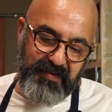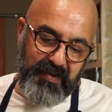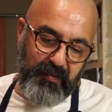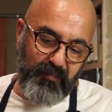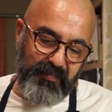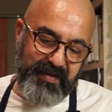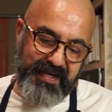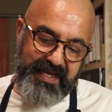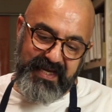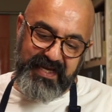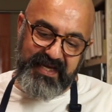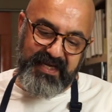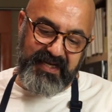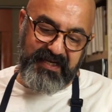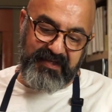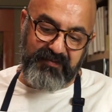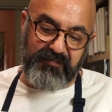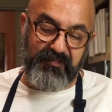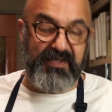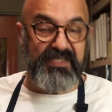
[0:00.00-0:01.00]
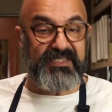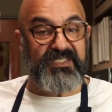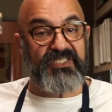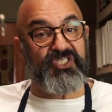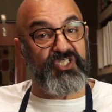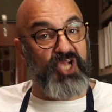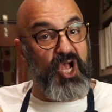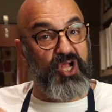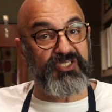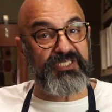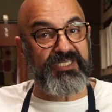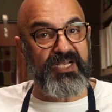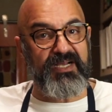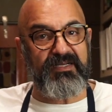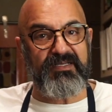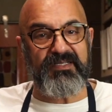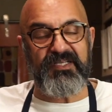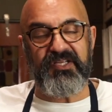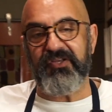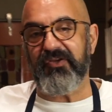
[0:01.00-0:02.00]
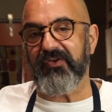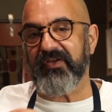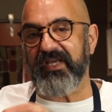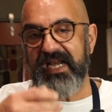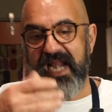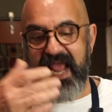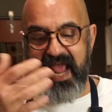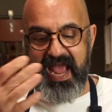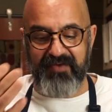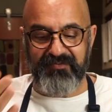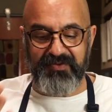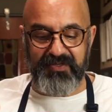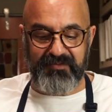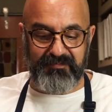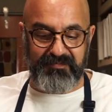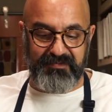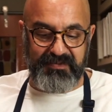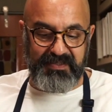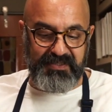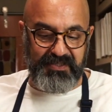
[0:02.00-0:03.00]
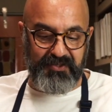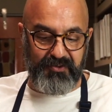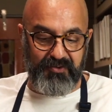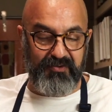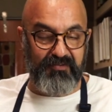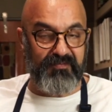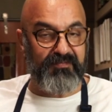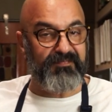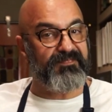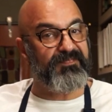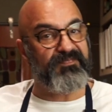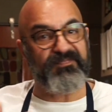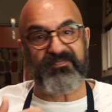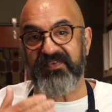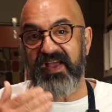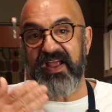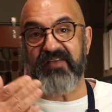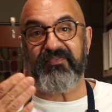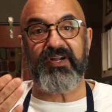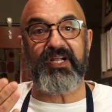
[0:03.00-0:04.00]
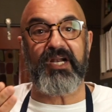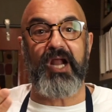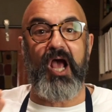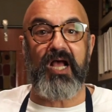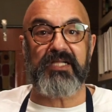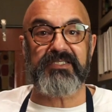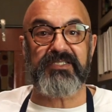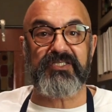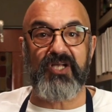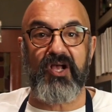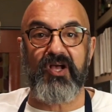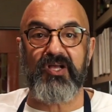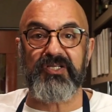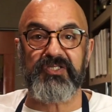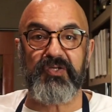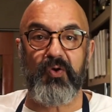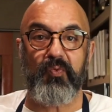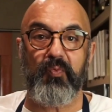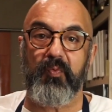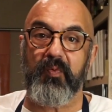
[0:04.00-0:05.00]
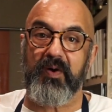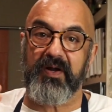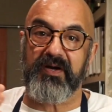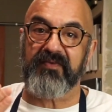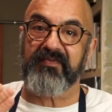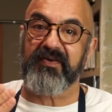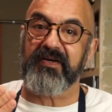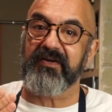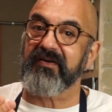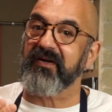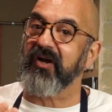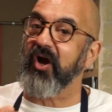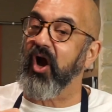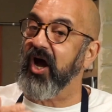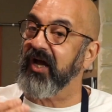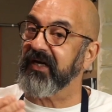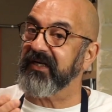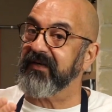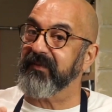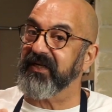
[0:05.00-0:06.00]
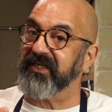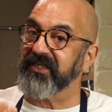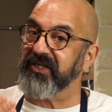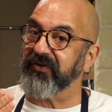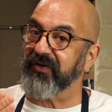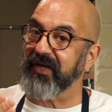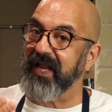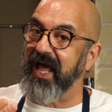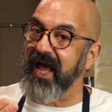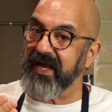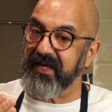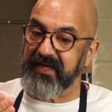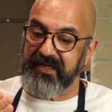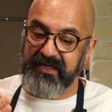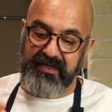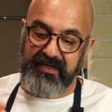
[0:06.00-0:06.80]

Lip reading: We eat it with salsa. You can have it with your favorite hot sauce or whatever condiment you like.